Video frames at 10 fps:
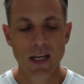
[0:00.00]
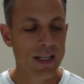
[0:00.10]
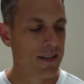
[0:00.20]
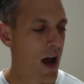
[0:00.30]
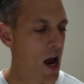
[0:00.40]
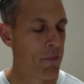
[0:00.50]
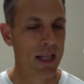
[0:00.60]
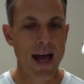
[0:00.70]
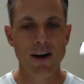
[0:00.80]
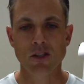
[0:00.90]
Time
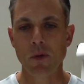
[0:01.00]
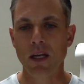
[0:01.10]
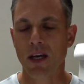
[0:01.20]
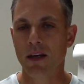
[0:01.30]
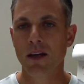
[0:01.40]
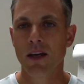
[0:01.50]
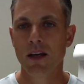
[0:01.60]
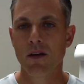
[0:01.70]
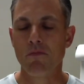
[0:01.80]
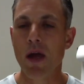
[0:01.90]
allows me to
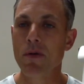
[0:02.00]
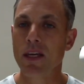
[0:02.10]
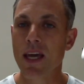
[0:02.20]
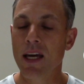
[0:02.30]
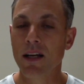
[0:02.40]
maybe get